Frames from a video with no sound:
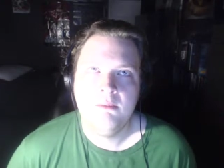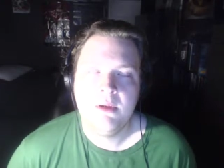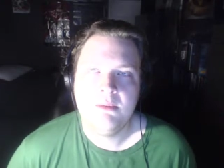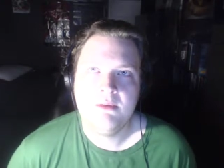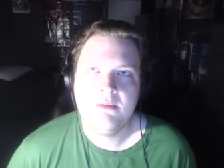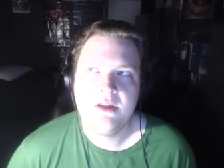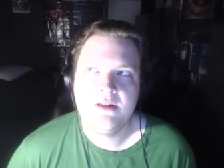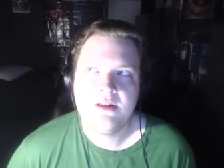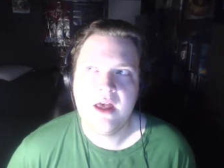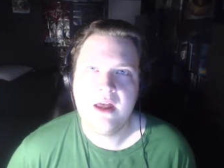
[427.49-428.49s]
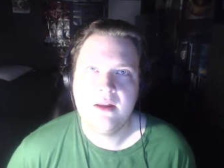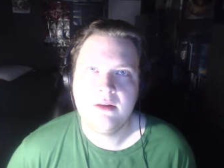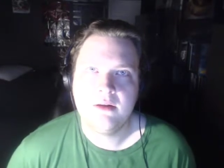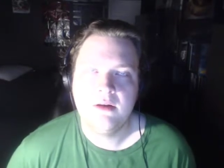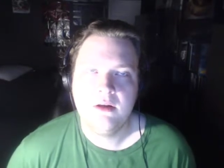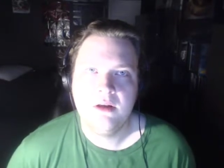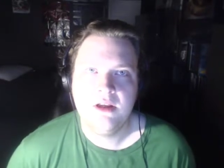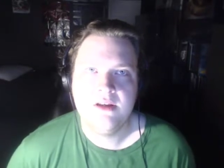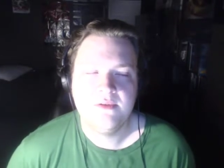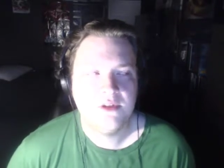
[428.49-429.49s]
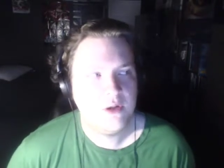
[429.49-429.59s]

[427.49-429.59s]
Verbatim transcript: Maybe it means that even